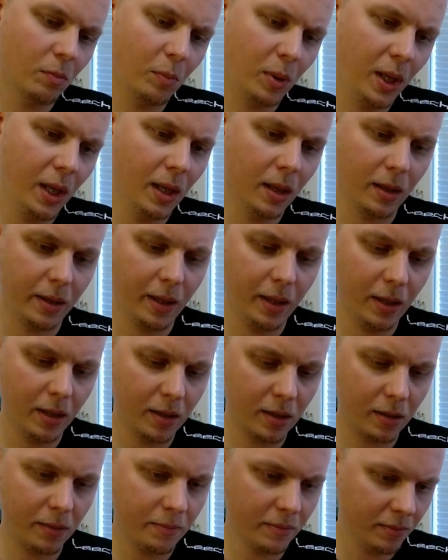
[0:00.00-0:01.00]
Peel
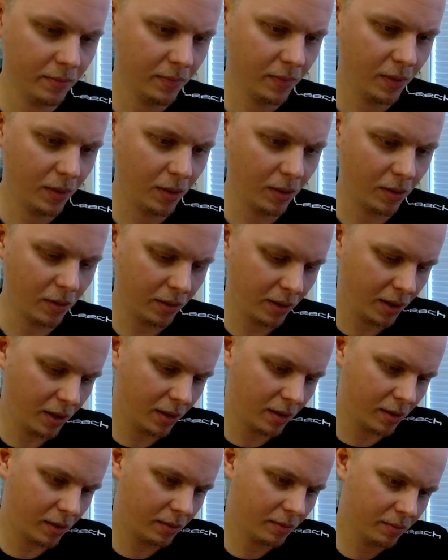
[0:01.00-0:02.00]
here, turn
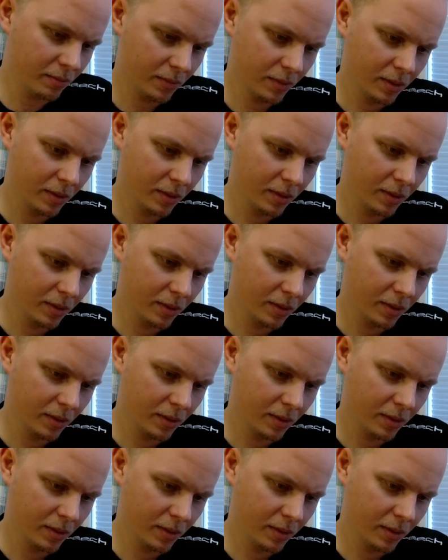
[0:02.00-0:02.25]
here.